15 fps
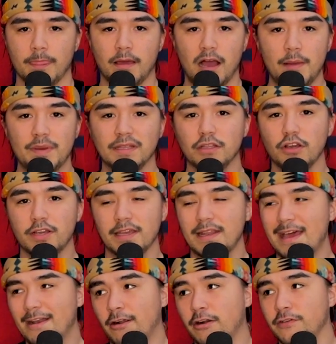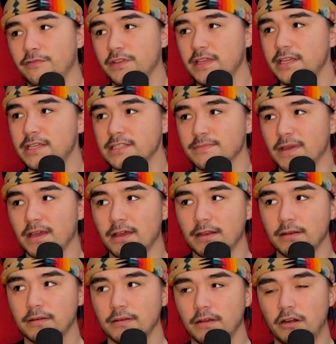I've been looking at RVs, man.